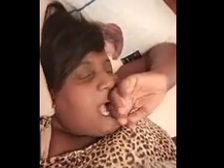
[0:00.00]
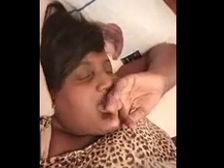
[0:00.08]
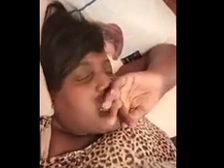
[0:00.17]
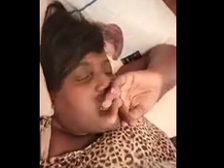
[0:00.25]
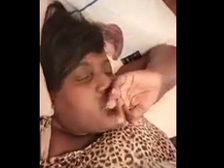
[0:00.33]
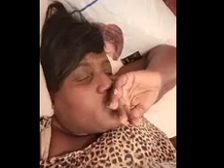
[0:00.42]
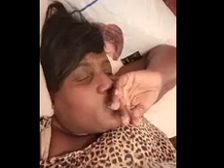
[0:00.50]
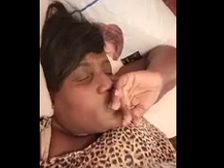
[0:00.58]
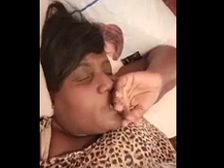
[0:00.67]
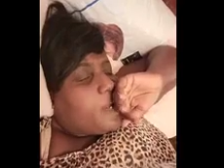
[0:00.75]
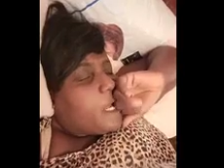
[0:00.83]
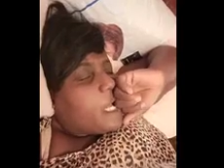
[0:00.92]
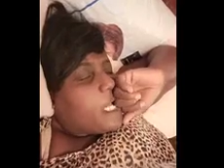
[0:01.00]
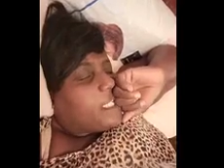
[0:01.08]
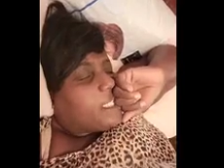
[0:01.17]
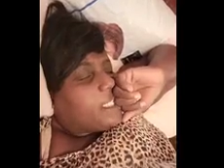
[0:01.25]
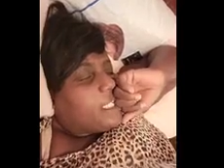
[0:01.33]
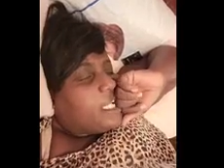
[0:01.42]
Um
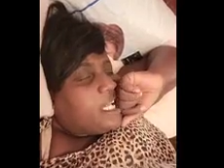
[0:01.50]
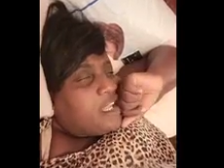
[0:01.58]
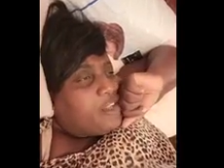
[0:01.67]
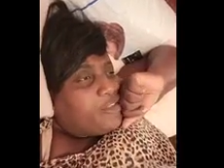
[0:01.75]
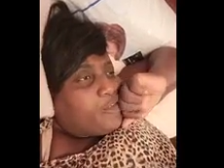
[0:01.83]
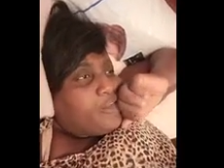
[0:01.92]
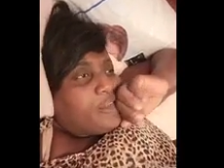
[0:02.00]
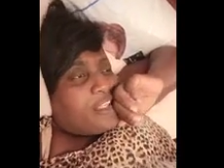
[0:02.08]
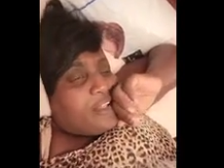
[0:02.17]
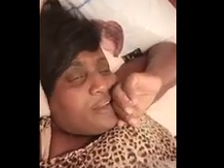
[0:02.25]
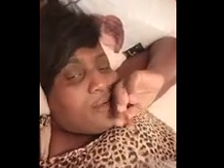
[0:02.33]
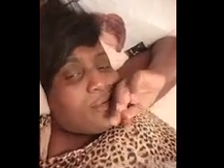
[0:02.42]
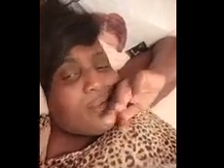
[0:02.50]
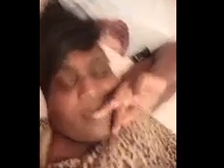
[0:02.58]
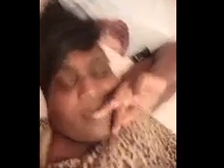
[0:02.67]
soon tell you know